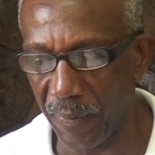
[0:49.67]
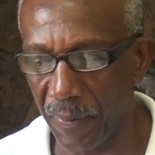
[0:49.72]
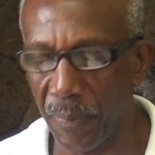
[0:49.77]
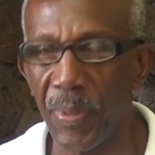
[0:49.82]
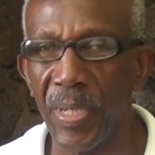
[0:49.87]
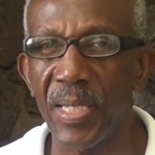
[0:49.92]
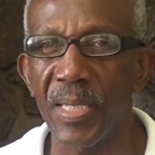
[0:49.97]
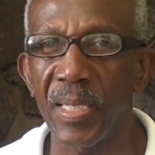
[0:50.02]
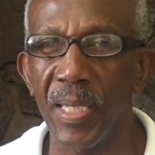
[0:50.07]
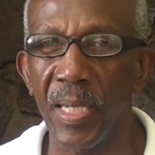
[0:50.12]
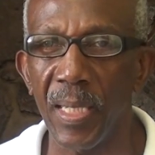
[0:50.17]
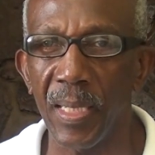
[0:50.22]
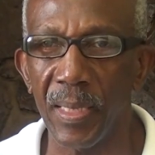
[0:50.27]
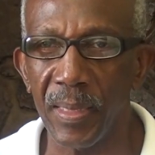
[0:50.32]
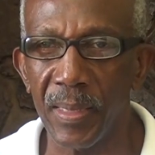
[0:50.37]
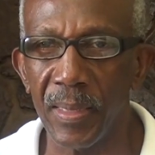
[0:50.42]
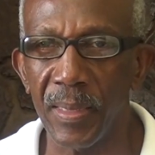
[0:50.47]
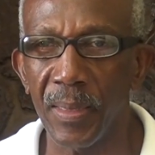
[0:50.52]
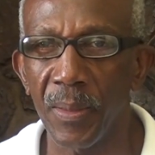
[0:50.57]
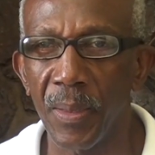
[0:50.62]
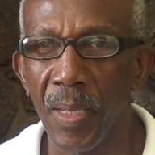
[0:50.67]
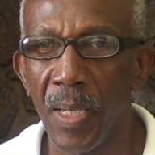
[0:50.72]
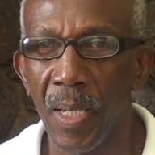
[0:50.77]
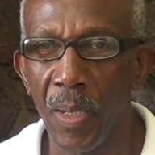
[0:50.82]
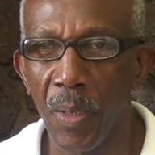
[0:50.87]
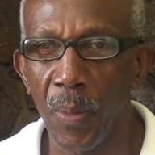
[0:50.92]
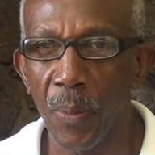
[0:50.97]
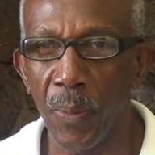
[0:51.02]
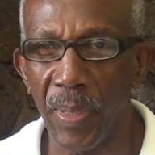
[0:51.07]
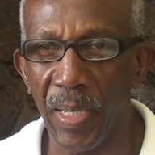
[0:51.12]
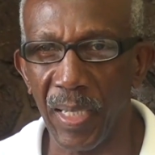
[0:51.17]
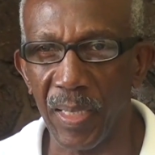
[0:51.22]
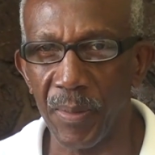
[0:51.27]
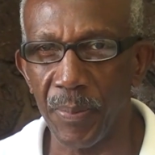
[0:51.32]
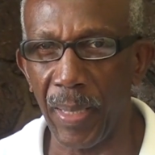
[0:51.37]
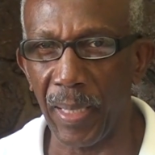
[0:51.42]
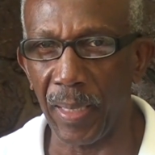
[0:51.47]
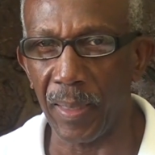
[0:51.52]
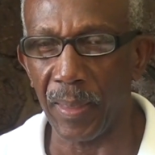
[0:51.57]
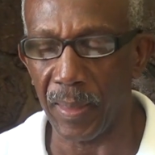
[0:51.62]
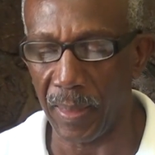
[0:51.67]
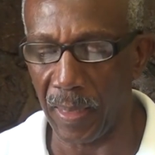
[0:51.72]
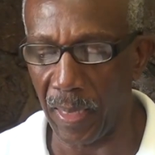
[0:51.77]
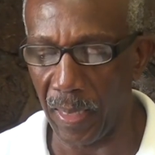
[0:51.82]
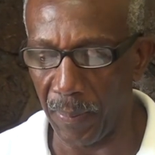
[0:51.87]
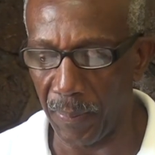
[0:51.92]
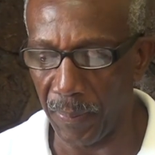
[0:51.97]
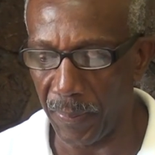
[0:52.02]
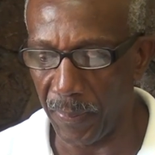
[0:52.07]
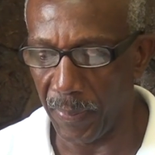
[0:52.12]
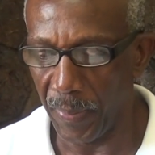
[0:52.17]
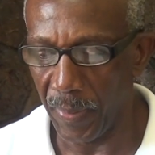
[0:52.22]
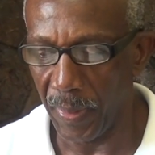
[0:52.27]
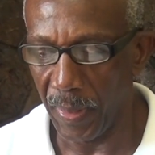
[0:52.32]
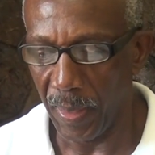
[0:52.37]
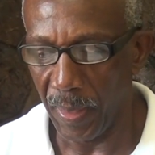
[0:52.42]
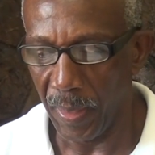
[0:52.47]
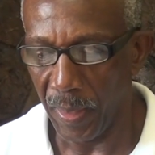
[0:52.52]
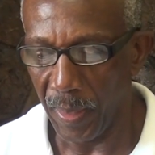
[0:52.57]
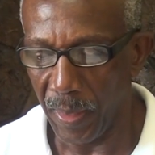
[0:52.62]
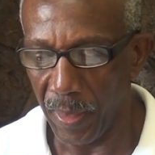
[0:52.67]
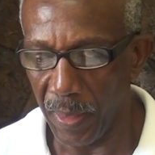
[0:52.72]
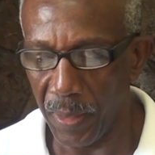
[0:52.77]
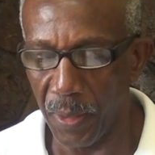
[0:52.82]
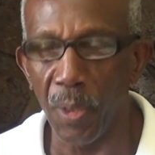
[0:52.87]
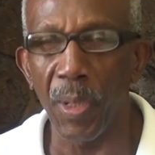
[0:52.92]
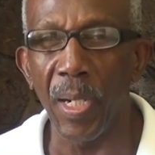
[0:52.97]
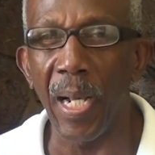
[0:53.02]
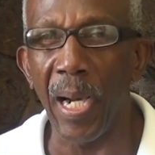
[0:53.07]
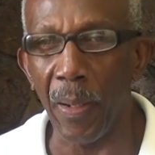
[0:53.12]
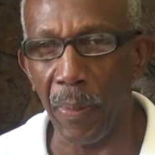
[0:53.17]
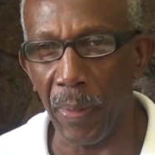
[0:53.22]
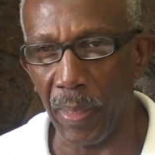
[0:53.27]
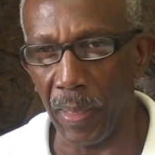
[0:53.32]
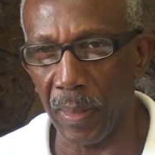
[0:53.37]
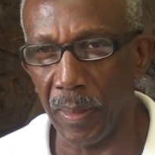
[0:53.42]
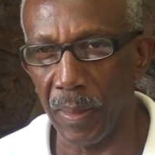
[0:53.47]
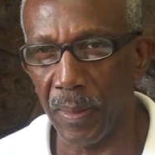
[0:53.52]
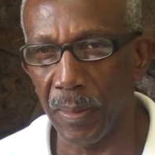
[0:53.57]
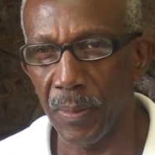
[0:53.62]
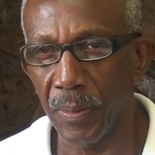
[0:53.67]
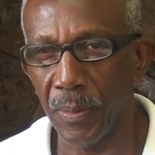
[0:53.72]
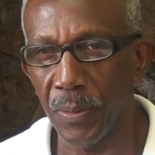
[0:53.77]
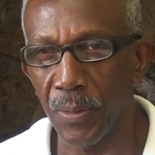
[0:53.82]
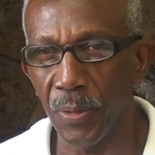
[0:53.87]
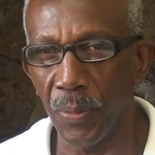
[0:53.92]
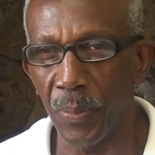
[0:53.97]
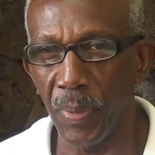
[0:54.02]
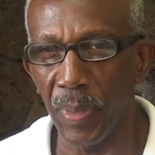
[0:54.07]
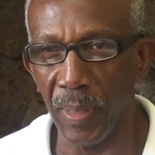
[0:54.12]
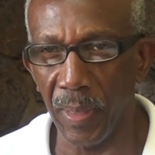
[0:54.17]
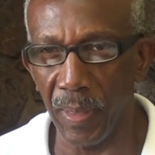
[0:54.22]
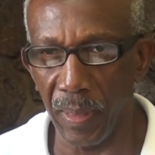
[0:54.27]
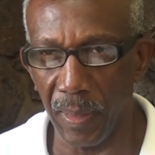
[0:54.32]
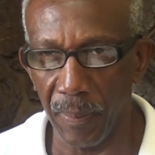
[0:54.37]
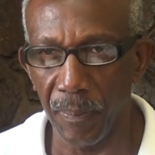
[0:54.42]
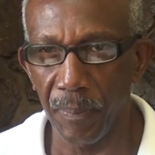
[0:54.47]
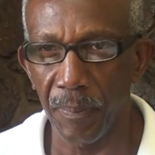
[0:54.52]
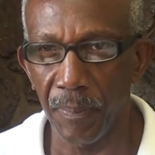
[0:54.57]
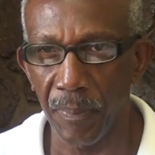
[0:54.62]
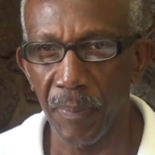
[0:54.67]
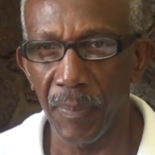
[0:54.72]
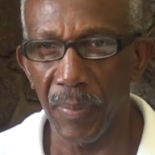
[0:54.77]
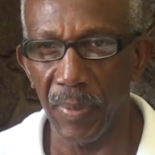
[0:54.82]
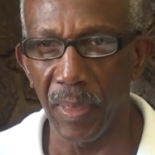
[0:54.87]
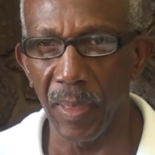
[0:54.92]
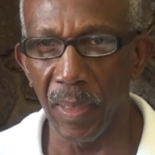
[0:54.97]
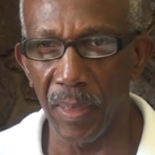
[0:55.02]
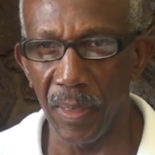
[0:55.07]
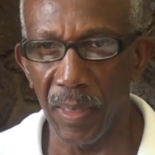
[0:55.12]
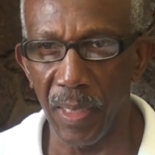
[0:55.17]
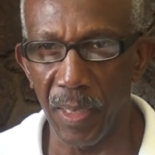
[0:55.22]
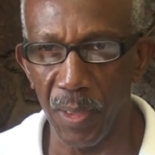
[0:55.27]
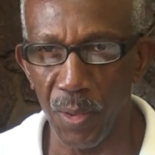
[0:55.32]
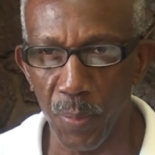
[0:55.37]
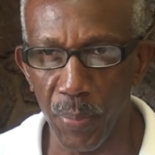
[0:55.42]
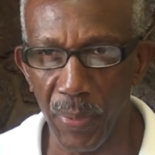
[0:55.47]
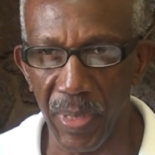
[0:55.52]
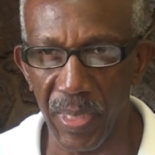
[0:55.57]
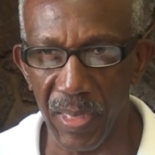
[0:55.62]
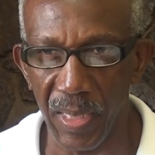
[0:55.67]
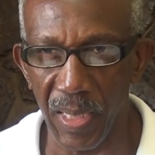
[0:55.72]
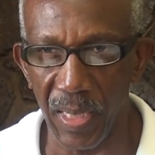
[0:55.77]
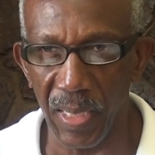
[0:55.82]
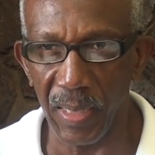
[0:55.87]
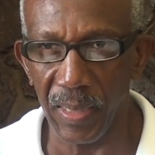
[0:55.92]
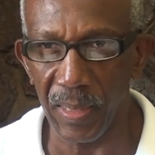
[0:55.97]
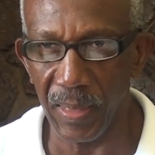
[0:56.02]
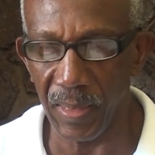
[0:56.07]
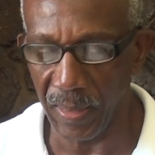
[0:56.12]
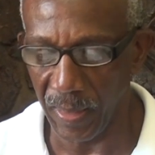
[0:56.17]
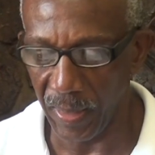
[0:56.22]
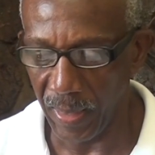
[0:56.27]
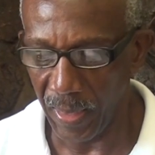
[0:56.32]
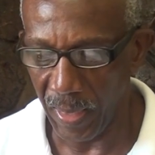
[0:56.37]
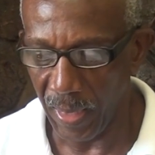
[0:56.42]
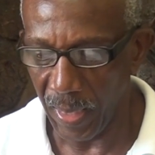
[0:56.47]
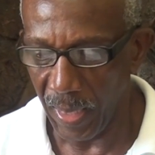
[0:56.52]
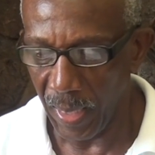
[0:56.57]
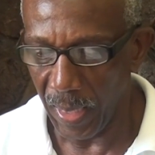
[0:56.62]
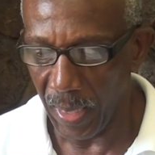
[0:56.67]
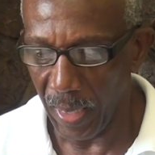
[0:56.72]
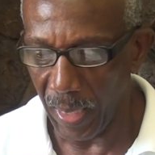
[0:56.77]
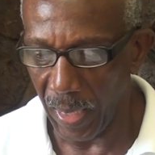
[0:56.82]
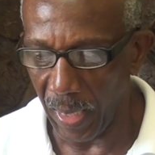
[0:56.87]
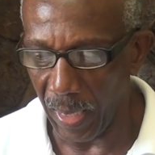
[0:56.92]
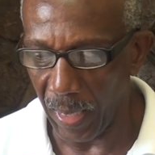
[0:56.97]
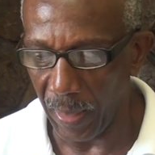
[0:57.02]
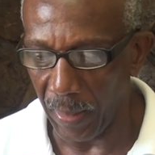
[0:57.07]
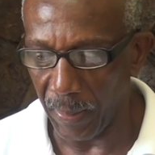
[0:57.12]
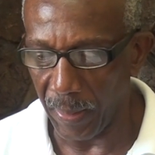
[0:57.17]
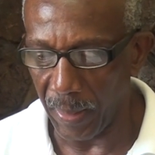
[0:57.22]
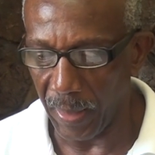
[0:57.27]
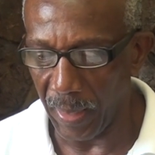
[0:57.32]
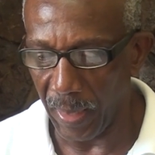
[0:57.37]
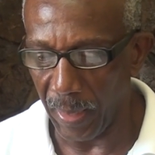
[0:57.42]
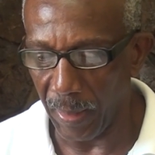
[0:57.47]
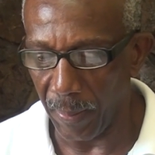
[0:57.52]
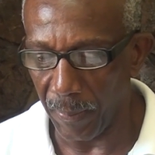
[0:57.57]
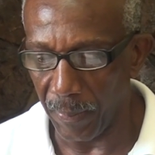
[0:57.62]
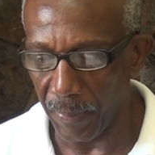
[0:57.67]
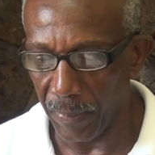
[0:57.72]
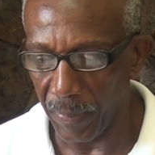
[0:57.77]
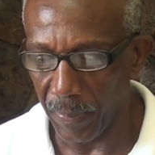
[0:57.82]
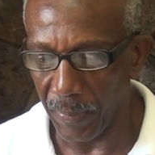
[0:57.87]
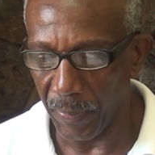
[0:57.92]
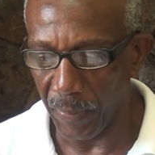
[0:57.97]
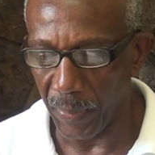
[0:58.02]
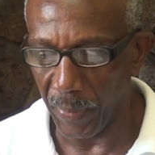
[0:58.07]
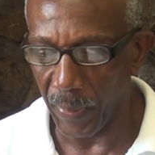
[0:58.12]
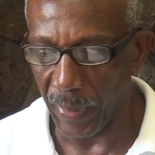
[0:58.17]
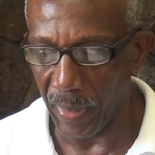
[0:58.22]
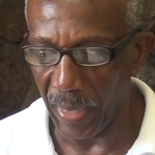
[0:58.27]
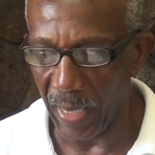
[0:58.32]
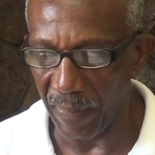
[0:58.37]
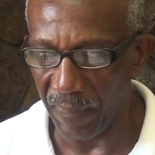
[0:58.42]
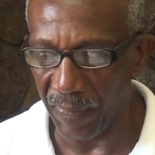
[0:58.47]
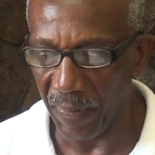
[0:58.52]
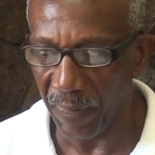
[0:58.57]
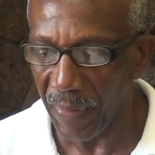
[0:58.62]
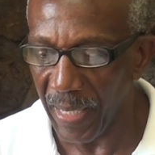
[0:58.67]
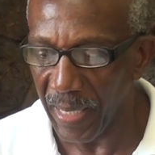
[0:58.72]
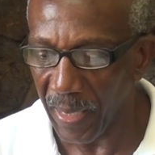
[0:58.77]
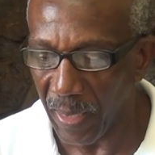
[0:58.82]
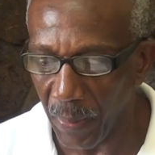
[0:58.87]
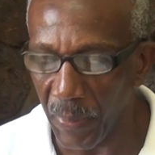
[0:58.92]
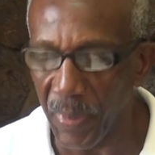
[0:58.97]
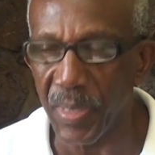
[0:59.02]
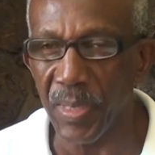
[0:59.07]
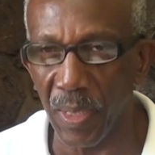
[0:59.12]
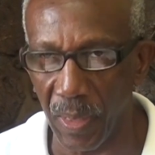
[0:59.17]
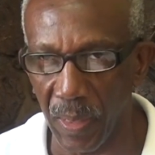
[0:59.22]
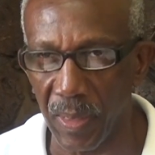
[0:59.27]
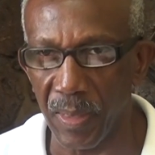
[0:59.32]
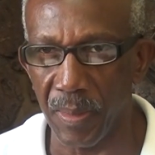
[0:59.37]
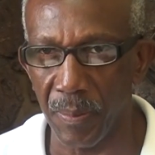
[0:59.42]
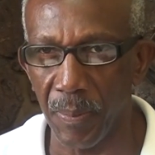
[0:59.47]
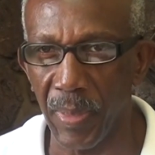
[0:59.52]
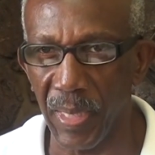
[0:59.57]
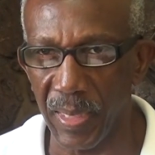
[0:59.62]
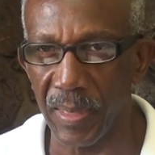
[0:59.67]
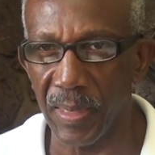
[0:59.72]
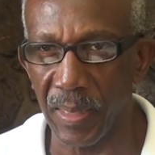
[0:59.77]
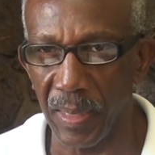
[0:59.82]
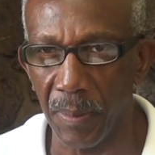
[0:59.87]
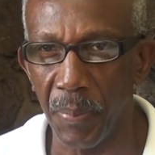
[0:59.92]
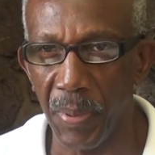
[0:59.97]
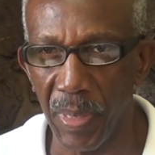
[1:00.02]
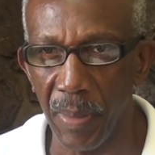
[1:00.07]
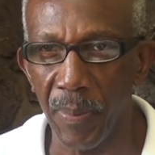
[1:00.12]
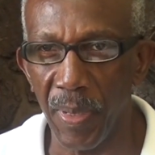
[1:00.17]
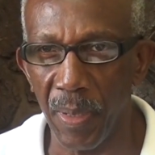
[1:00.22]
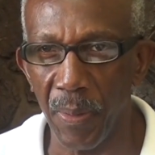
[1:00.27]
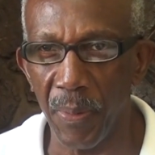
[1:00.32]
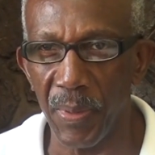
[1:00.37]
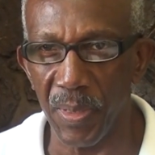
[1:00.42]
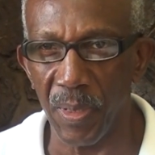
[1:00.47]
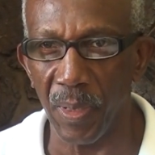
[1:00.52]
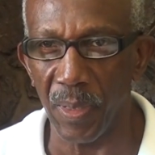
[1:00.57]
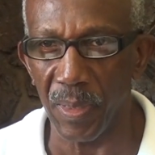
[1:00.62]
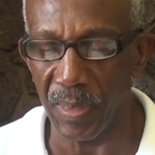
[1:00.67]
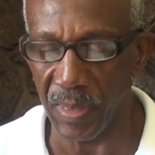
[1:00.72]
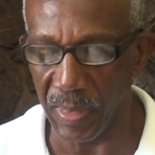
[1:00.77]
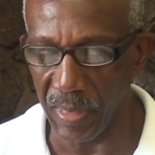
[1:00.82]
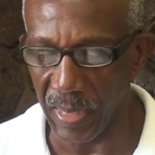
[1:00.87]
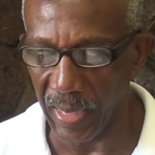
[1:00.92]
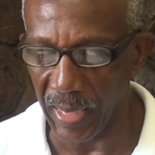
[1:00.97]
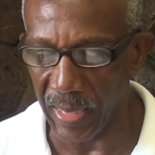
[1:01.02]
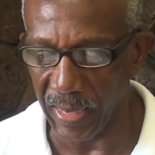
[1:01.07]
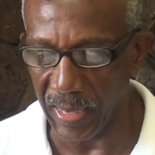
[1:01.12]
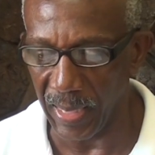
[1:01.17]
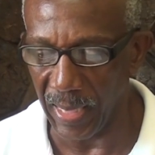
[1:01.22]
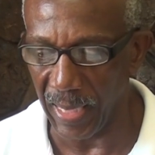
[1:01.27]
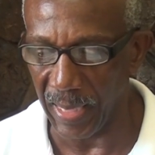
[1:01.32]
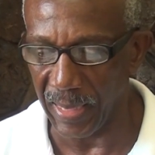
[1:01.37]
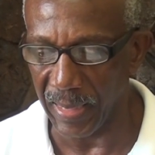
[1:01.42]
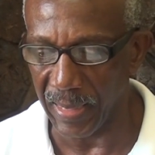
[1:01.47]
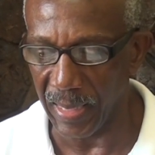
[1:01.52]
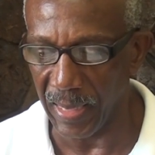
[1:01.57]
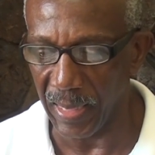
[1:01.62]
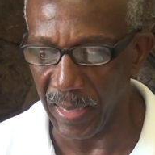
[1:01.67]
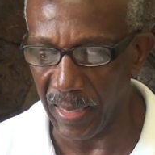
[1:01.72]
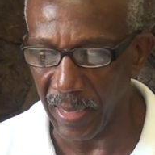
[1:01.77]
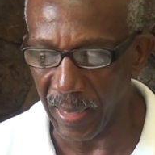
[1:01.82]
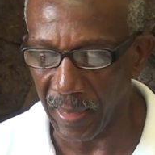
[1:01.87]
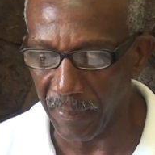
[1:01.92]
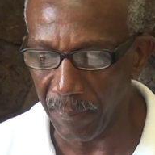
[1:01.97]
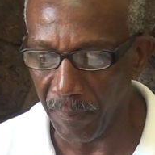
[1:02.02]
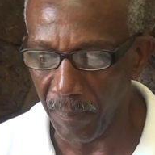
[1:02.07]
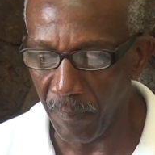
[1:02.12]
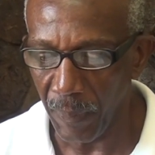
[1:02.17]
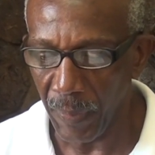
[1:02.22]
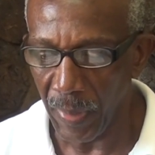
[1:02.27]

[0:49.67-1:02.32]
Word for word: For president, we'd expect um, Don Howell to be the, the new president, and um, we will have the final results, but preliminary results indicating that he's leading.